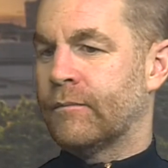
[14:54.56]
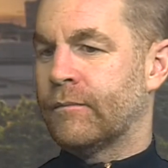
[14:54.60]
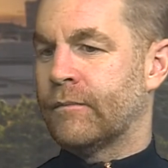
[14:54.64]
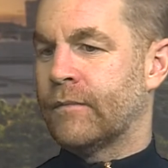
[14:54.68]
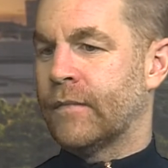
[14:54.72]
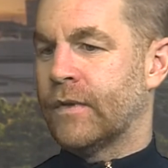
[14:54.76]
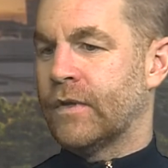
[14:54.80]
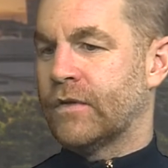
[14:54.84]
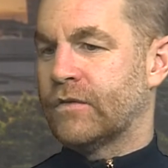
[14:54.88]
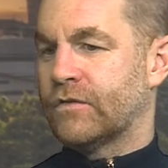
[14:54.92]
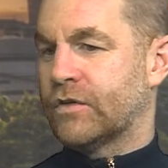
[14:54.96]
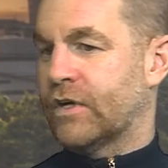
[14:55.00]

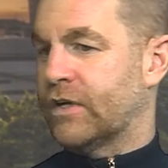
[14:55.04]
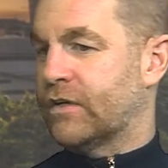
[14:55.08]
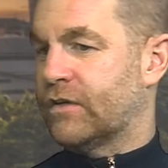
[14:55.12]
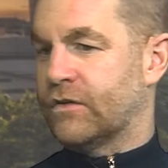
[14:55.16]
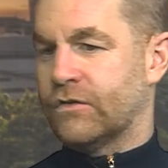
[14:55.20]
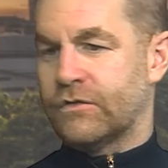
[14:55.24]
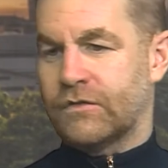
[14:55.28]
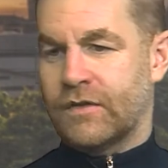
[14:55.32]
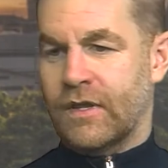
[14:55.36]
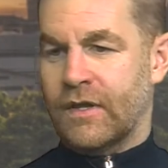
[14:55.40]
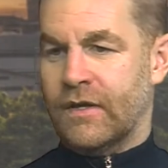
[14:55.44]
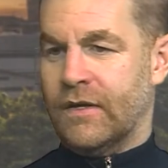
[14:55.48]
So he
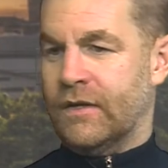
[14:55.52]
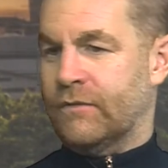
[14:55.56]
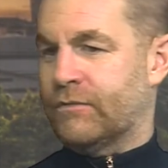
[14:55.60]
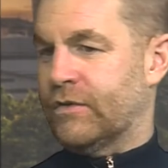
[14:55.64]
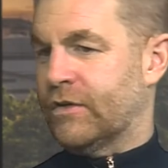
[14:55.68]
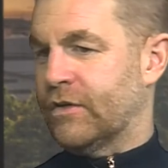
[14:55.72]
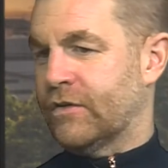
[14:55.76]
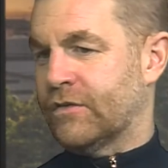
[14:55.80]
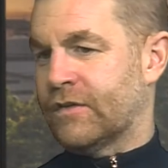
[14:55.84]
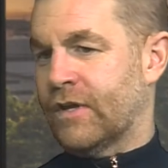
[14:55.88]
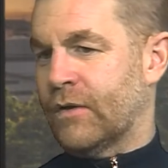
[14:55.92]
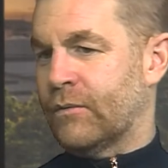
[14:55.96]
does that. If he
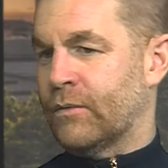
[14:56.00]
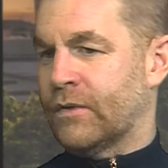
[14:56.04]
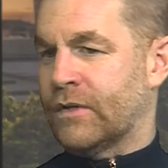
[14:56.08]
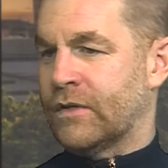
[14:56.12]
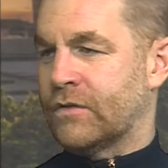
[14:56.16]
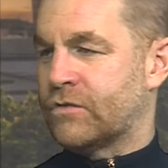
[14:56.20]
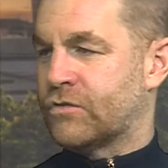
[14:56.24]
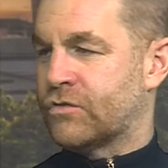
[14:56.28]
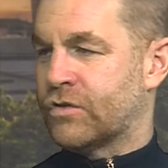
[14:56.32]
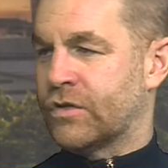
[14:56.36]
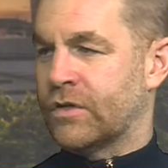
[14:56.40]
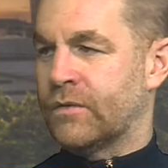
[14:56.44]
does that with his
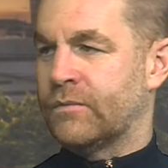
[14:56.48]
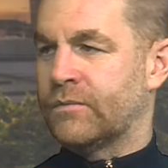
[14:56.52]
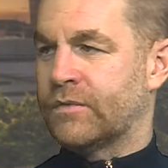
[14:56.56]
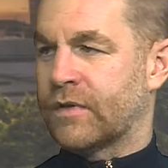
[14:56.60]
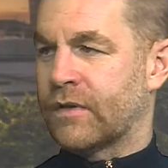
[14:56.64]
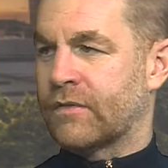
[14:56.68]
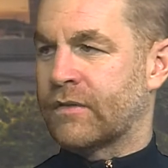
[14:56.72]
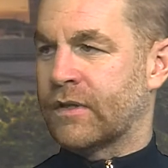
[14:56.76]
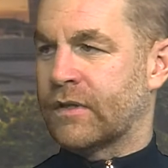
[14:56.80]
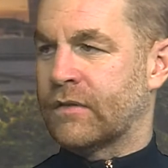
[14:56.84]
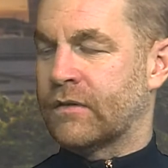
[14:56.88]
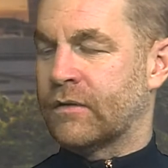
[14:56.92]
troops, I
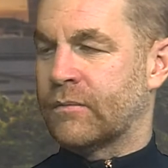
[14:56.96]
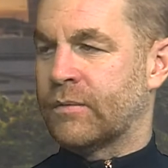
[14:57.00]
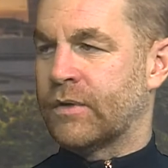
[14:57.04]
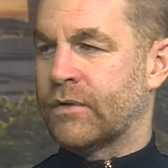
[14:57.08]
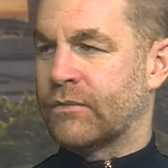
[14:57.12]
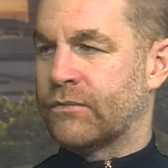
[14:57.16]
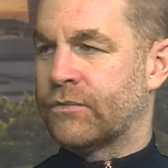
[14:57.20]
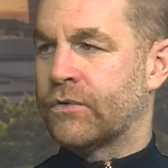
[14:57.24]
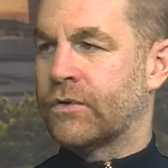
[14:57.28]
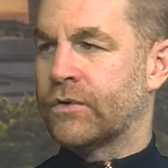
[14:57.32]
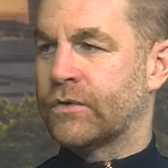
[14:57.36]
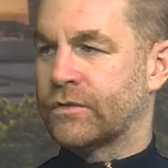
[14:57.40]
think there'll be a
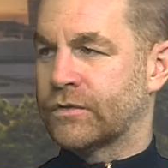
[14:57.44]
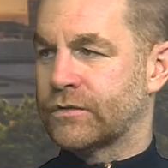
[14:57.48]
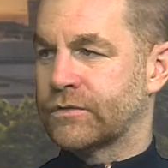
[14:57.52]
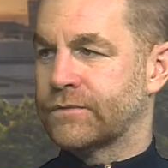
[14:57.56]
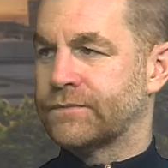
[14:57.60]
force.